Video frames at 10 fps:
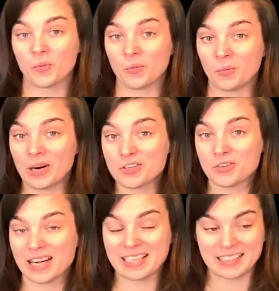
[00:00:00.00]
we're
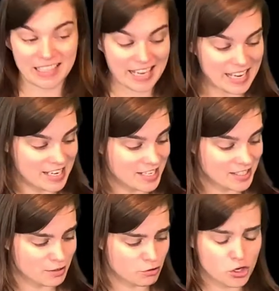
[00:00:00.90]
trying
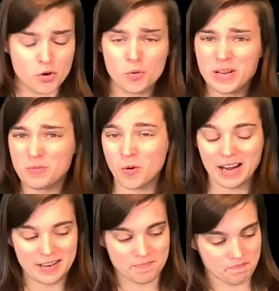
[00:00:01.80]
Lay's
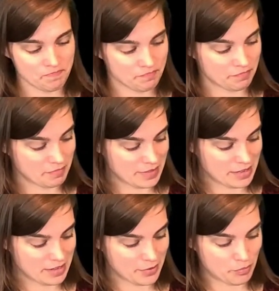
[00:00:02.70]
2-in-1
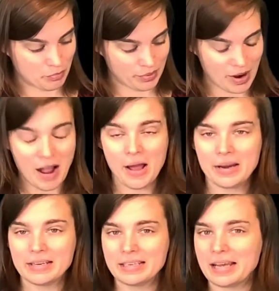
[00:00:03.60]

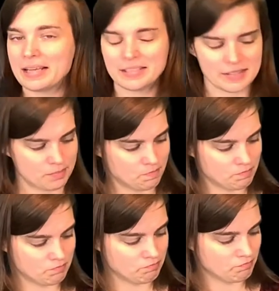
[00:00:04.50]
prawn and
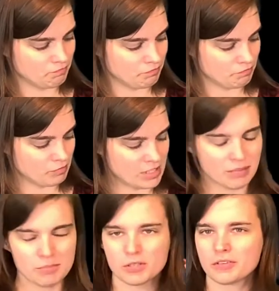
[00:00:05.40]

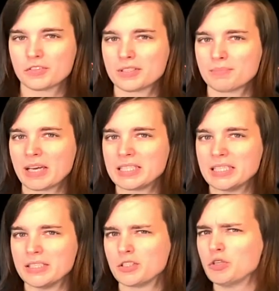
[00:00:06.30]
some sort of spicy
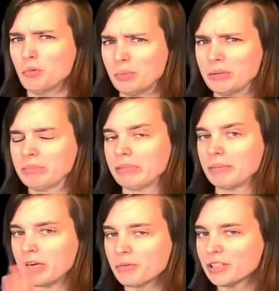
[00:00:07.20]
soup. I'm
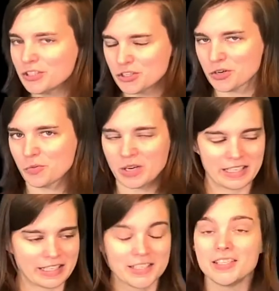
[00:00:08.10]
not really sure what it
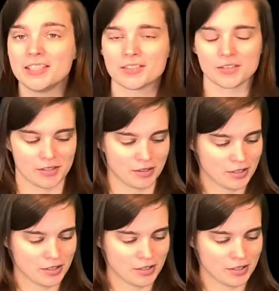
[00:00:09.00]
is. These are